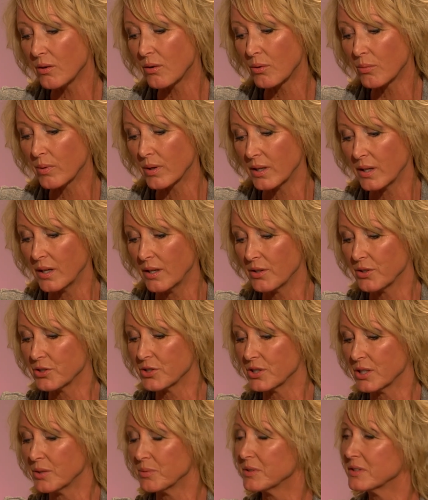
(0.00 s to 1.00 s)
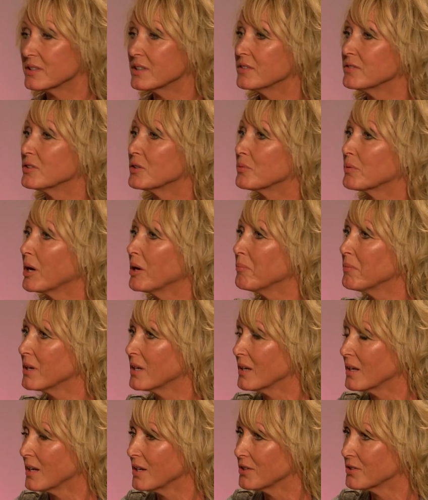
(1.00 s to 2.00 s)
or when he or she receives the right
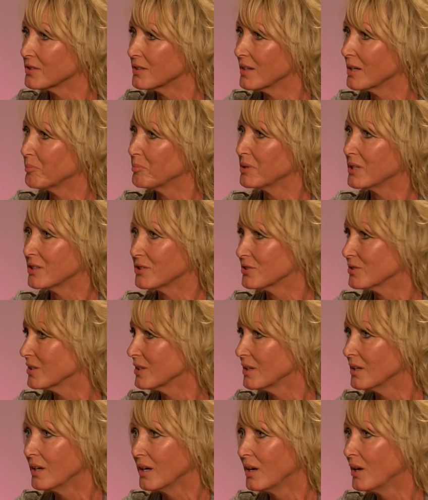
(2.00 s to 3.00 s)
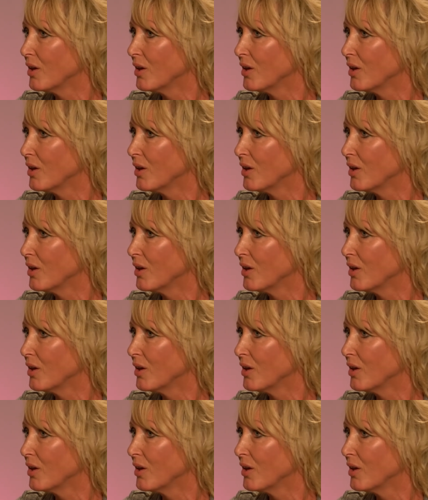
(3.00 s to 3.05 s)
medication at potentially